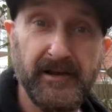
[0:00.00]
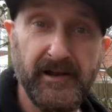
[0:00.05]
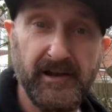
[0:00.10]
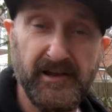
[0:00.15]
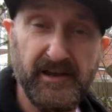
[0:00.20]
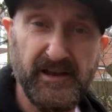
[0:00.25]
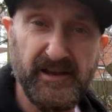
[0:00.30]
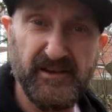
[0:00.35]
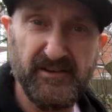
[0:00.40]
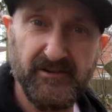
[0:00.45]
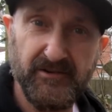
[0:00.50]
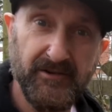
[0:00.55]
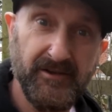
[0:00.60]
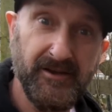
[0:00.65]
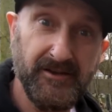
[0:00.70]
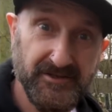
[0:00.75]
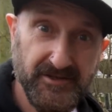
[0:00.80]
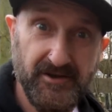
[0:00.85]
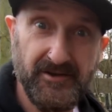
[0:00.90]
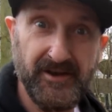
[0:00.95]
clean,
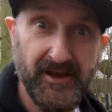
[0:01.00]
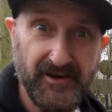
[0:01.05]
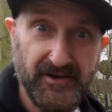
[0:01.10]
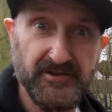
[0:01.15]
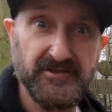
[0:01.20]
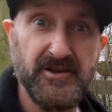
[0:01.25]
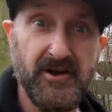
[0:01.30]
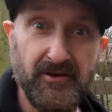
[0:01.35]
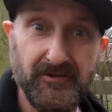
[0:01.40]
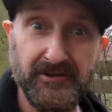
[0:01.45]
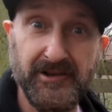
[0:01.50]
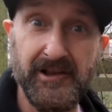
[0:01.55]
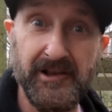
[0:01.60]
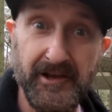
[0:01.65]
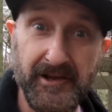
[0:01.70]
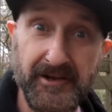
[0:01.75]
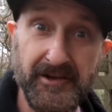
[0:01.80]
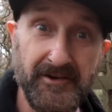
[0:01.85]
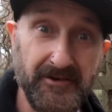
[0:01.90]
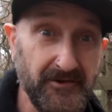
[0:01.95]
although it's only had a Todd
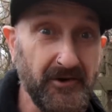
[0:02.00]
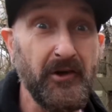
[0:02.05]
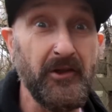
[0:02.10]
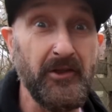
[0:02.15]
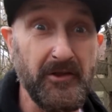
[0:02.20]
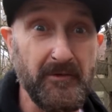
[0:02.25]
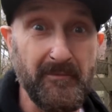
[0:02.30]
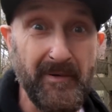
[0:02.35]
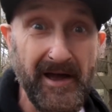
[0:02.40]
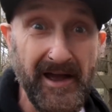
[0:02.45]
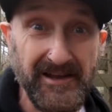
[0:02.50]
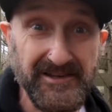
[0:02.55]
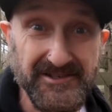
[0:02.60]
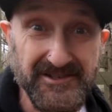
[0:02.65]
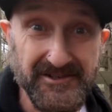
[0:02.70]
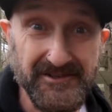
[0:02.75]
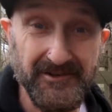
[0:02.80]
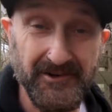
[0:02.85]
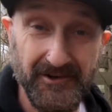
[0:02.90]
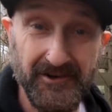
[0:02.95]
clean, not the
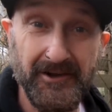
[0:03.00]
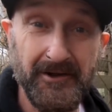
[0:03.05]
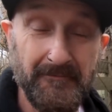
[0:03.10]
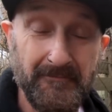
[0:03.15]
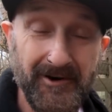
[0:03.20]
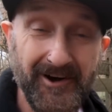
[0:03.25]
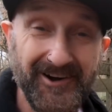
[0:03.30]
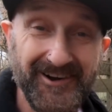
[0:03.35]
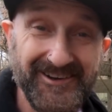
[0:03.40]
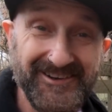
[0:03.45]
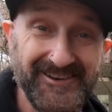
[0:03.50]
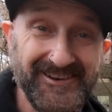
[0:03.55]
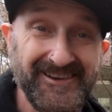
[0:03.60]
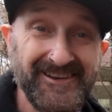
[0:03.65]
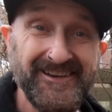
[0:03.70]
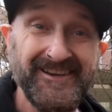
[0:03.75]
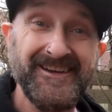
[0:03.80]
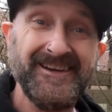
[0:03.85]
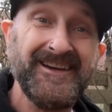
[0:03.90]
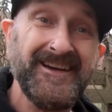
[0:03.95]
best, not like
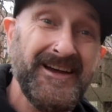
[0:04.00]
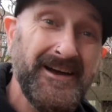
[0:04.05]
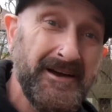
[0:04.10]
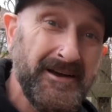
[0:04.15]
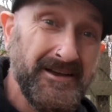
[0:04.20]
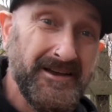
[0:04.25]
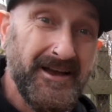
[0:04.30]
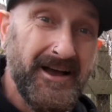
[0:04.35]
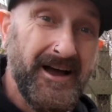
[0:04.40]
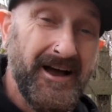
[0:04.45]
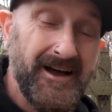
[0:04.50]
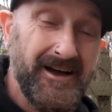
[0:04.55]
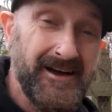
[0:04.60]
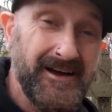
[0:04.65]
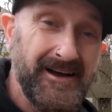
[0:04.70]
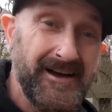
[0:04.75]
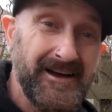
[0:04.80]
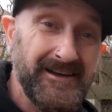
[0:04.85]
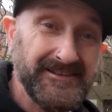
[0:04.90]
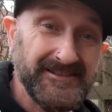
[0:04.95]
mine.
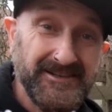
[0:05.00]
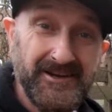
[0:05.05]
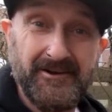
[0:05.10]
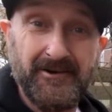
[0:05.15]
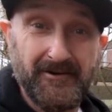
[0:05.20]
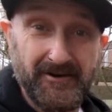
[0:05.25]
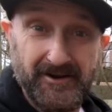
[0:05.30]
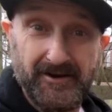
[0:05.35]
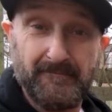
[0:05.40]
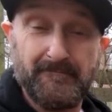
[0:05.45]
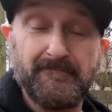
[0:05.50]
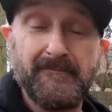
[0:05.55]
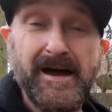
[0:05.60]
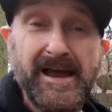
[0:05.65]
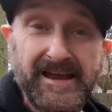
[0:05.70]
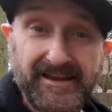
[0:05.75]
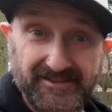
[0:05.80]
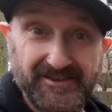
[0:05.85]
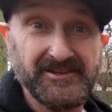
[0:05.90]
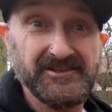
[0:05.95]
So I'm going to
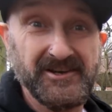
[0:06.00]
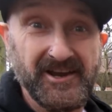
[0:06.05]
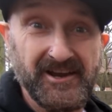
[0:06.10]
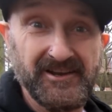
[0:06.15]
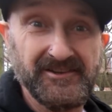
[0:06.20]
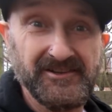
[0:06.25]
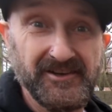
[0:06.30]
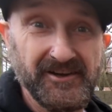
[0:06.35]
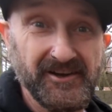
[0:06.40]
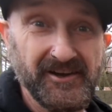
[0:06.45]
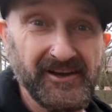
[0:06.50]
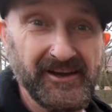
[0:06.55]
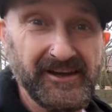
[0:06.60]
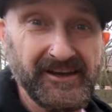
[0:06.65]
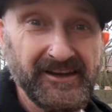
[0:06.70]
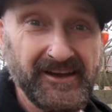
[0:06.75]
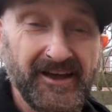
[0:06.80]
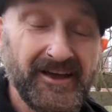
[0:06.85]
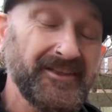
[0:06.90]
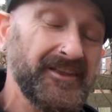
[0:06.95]
make the chain dirty
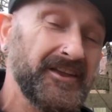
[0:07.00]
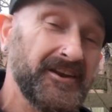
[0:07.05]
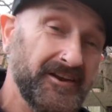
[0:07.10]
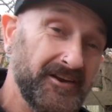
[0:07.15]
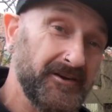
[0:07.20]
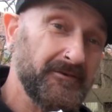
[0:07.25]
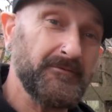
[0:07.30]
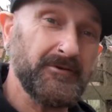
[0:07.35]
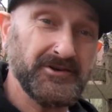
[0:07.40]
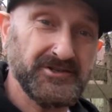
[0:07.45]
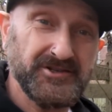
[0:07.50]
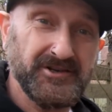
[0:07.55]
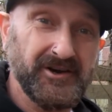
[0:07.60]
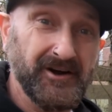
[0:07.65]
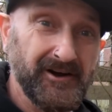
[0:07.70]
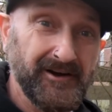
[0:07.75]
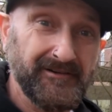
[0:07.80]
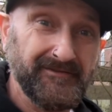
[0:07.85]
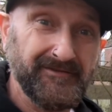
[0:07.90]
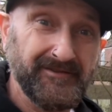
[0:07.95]
and then I'm going to wash it
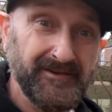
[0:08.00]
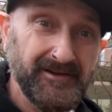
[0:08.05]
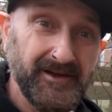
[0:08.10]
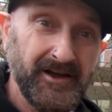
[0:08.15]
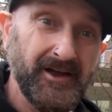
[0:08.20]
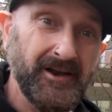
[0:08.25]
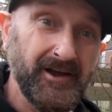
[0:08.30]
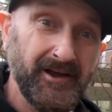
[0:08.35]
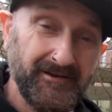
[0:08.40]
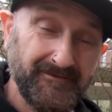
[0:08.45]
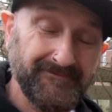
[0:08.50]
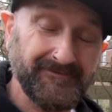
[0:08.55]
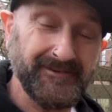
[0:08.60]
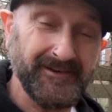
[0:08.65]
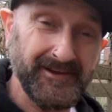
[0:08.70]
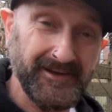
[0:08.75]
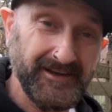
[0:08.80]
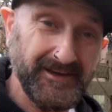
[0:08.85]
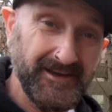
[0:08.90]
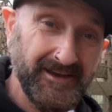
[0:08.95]
off, and
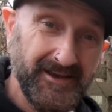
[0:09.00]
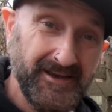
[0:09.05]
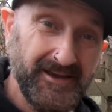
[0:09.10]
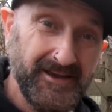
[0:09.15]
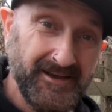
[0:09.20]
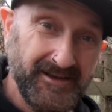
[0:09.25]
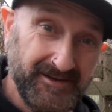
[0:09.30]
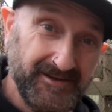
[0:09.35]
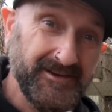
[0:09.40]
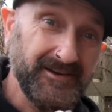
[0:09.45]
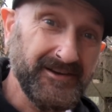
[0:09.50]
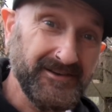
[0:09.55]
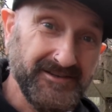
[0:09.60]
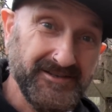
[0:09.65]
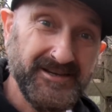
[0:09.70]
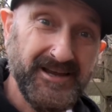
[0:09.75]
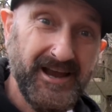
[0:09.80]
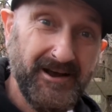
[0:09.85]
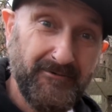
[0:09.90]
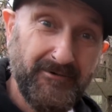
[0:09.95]
hopefully you can
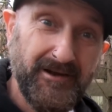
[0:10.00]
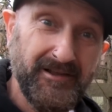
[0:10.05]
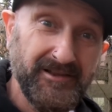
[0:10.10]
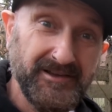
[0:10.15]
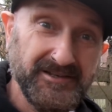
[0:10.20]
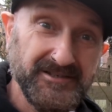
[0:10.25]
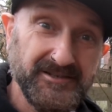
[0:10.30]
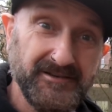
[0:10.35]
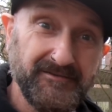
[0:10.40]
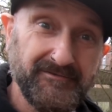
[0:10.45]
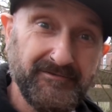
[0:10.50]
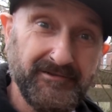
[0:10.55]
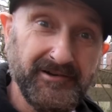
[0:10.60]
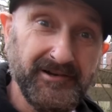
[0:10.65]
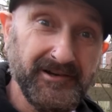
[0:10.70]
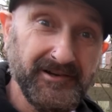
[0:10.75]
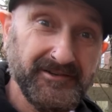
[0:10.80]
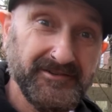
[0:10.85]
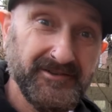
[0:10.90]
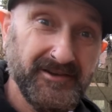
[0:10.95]
see how well this stuff
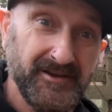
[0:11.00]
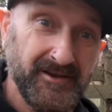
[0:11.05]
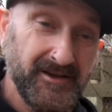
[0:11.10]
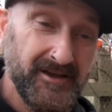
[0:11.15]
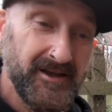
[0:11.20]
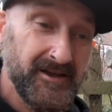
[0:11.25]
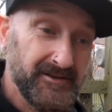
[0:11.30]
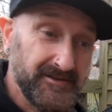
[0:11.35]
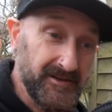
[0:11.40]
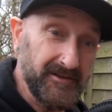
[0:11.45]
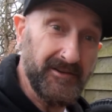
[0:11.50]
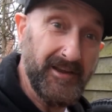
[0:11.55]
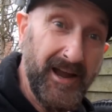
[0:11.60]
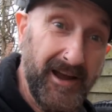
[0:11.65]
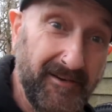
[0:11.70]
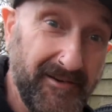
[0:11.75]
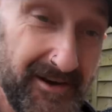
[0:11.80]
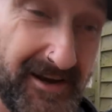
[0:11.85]
works. So down